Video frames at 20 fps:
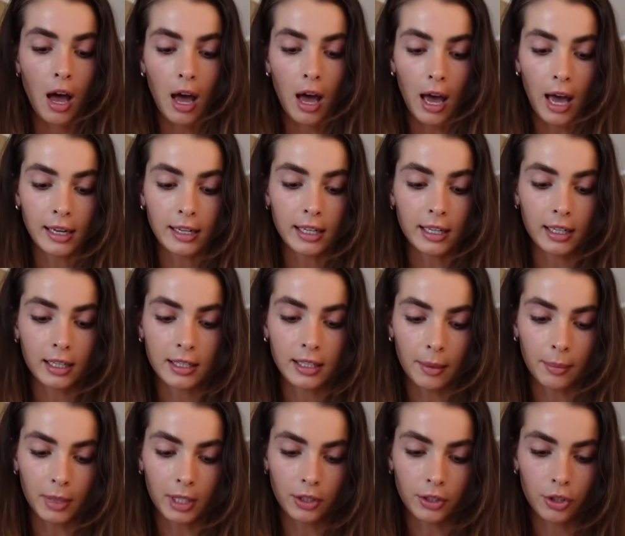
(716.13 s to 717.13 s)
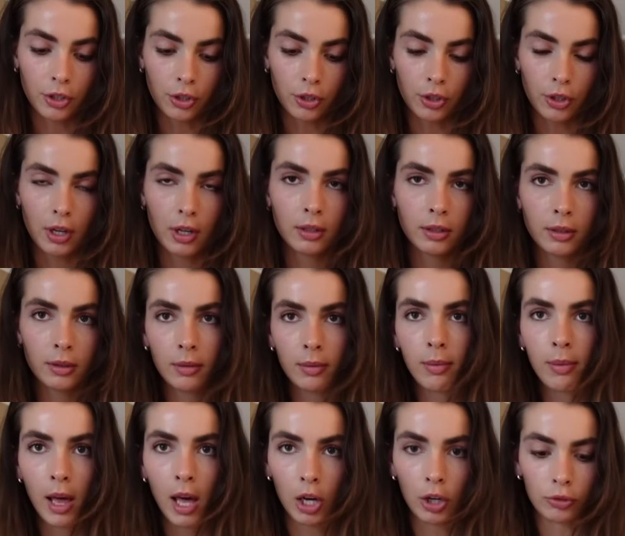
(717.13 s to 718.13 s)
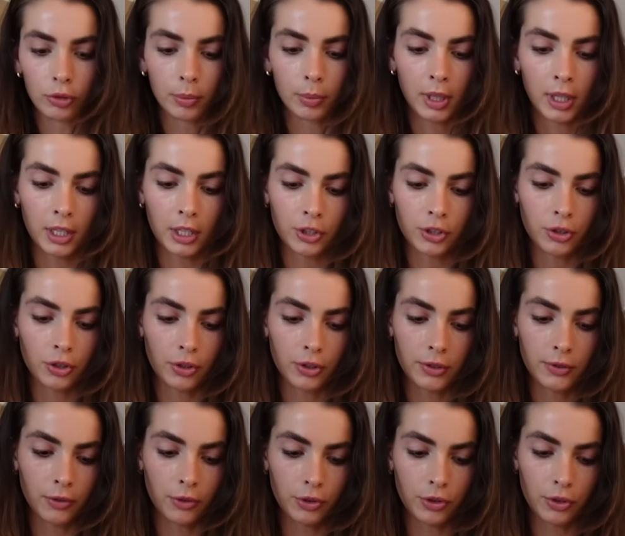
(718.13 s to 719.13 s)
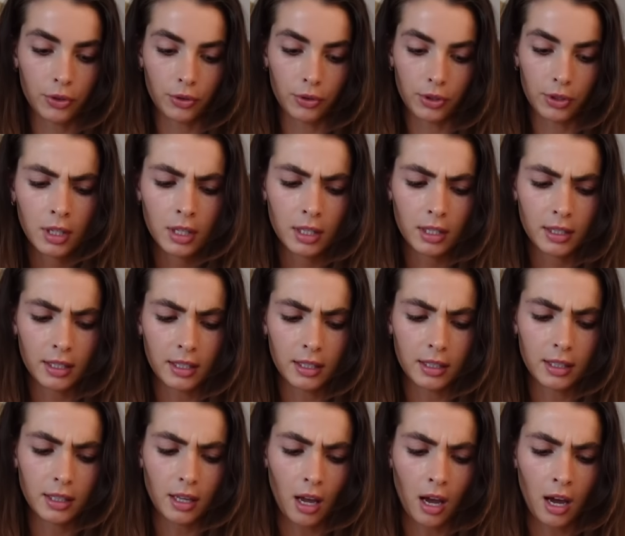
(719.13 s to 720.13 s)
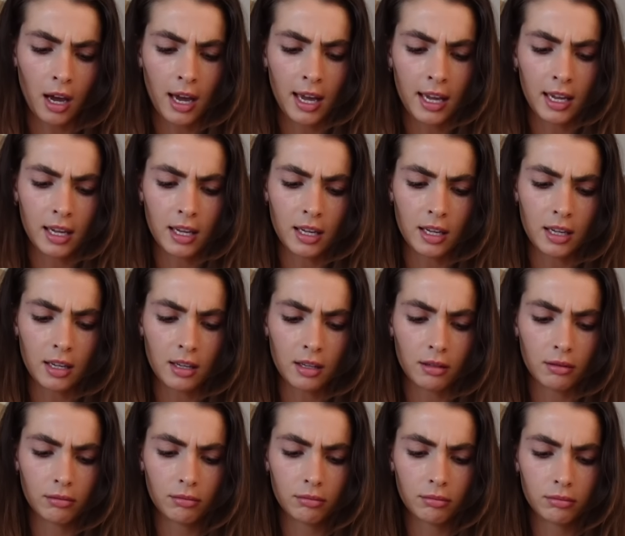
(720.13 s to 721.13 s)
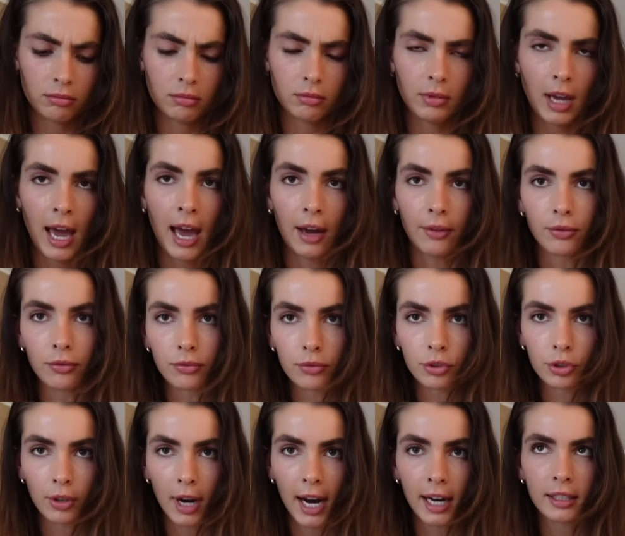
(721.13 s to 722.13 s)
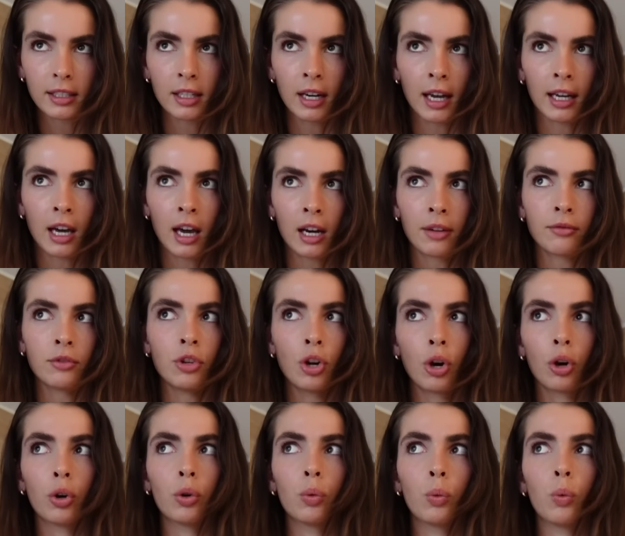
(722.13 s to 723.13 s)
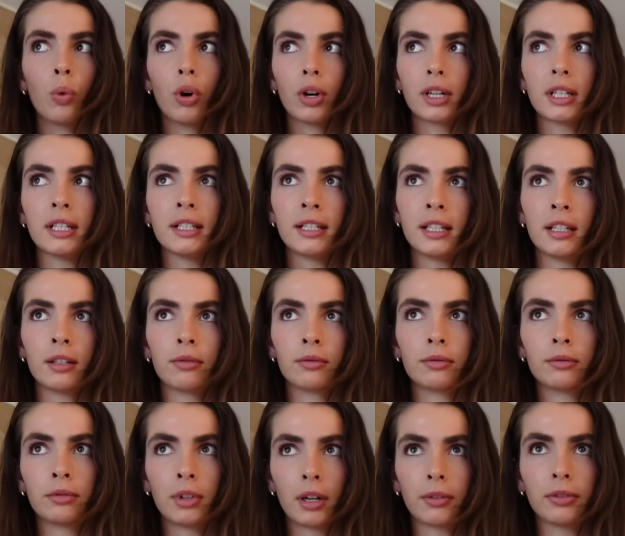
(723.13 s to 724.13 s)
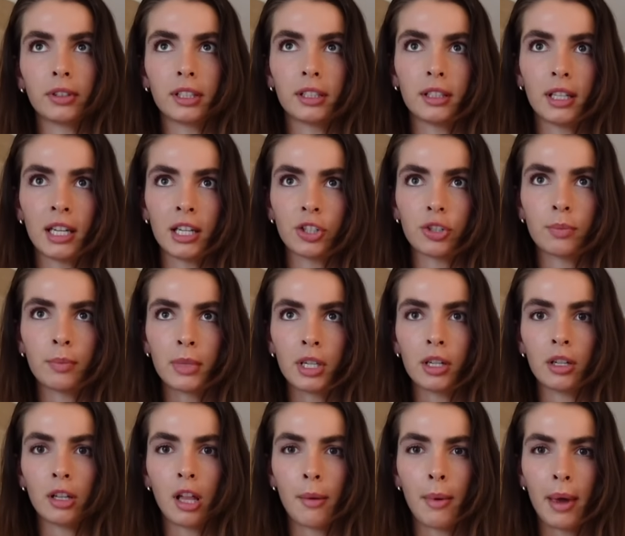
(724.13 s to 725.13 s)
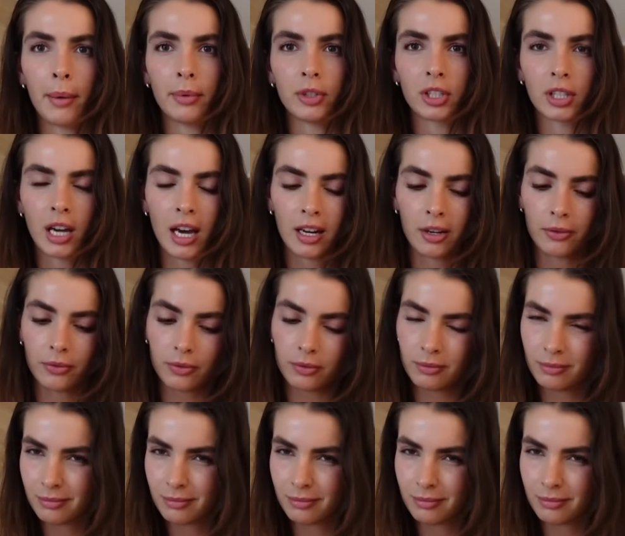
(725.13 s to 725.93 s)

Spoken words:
I needed something to help replenish those food stores. Since I have tracked and I kind of know what is in roughly each meal, I'm able to kind of,